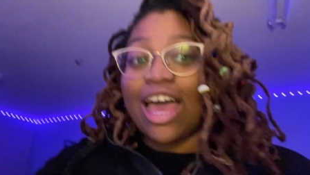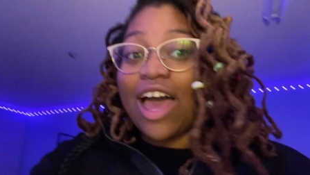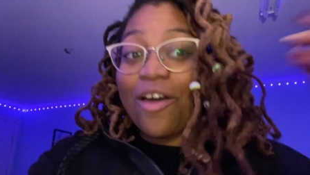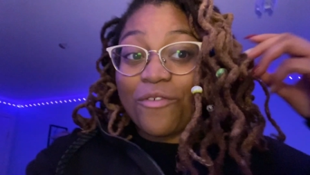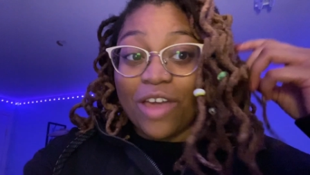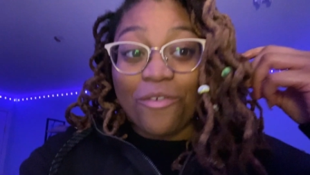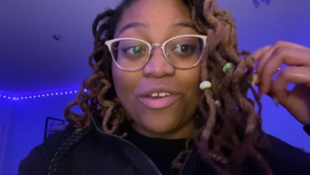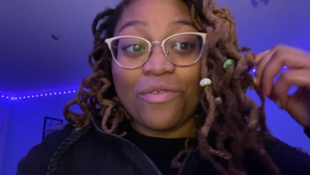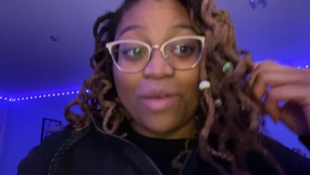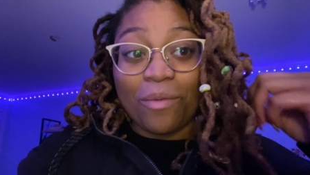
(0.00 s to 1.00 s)
a very
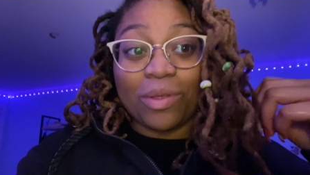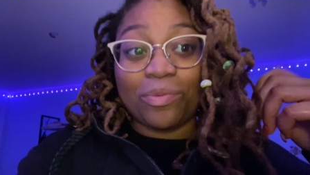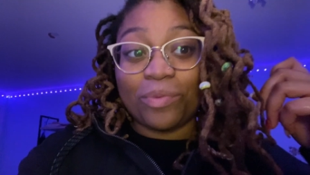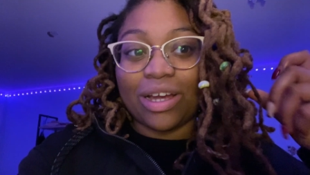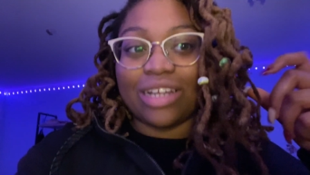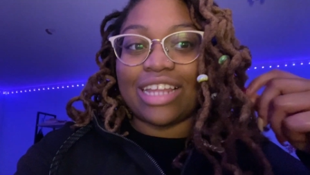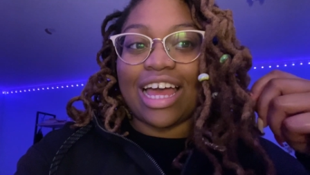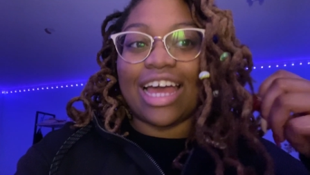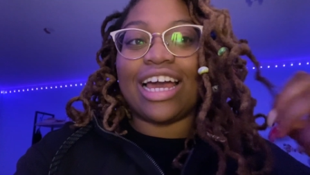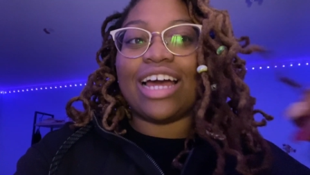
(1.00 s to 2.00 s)
famous,
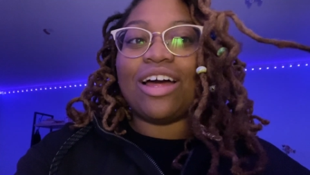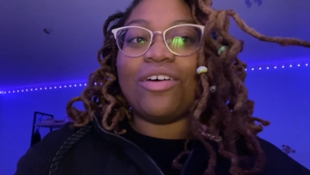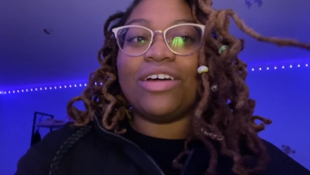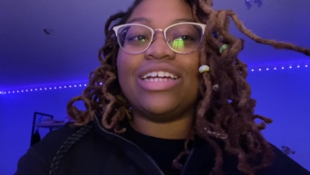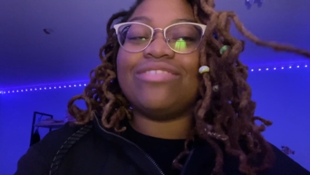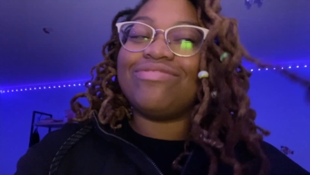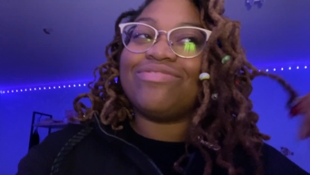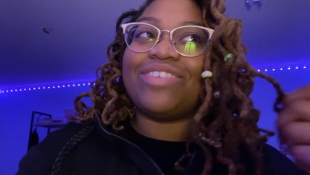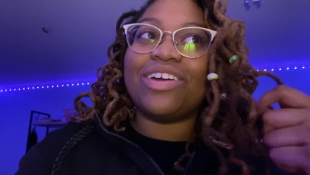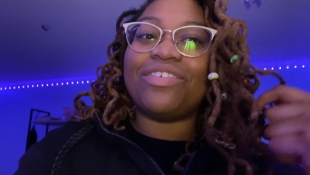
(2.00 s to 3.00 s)
like, I'm uh, mm,
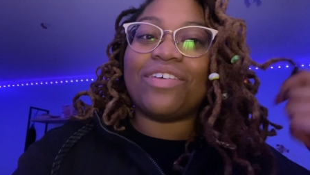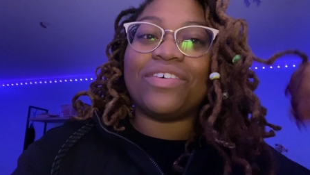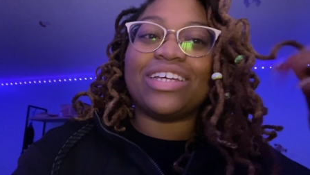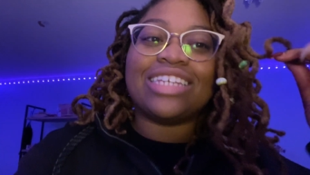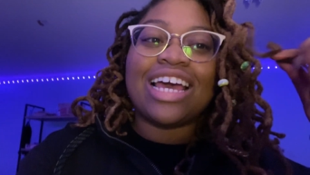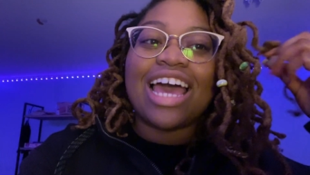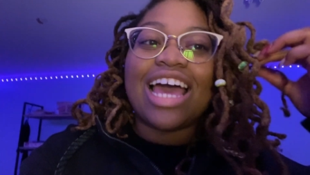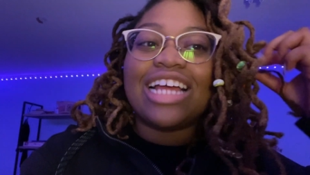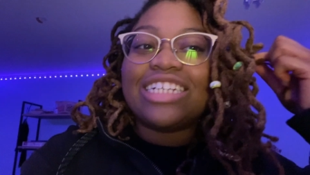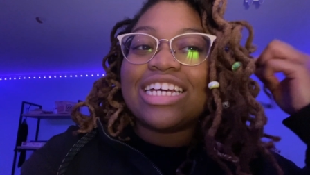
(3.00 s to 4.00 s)
very famous.
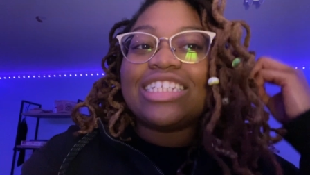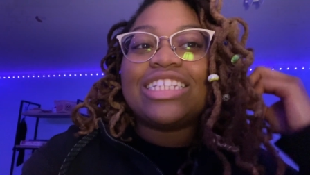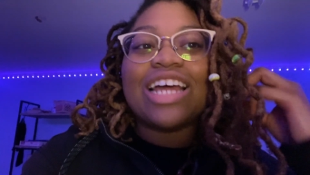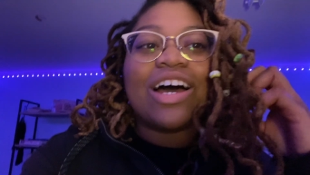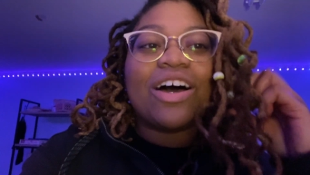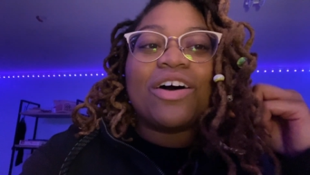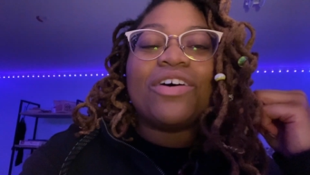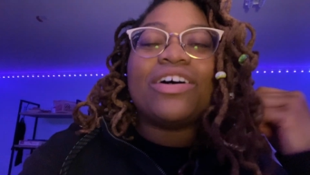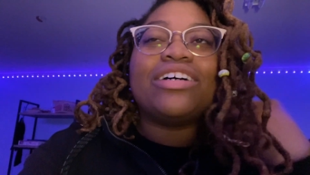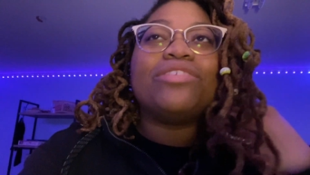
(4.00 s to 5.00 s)
Just
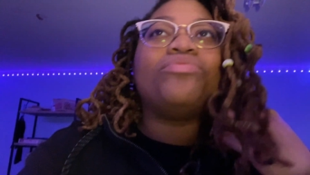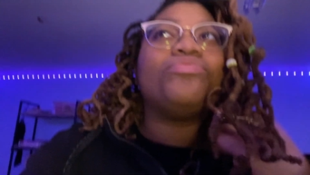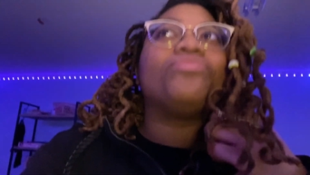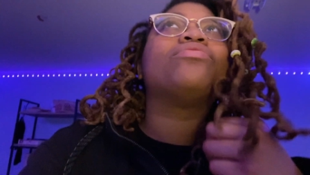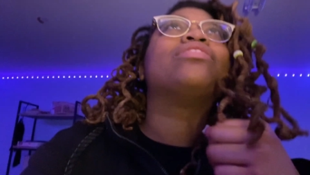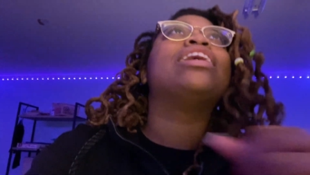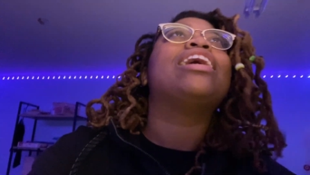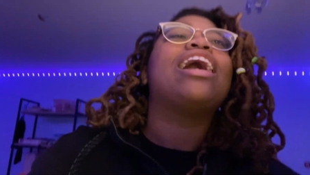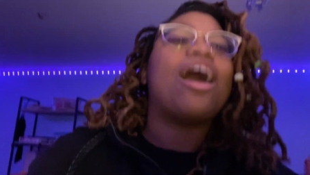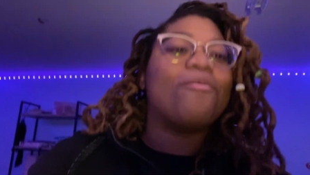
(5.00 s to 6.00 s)
know
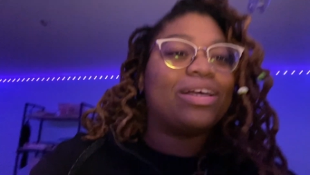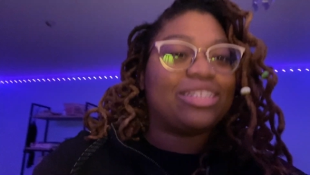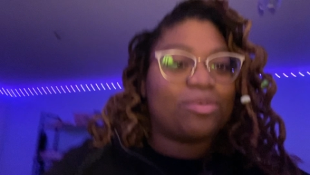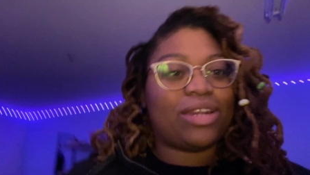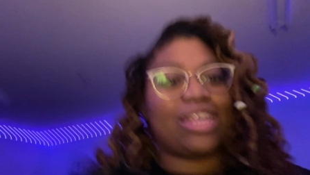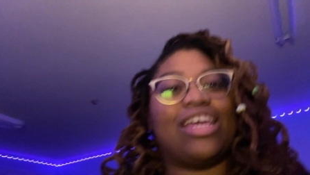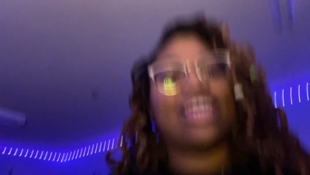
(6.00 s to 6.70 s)
I met somebody.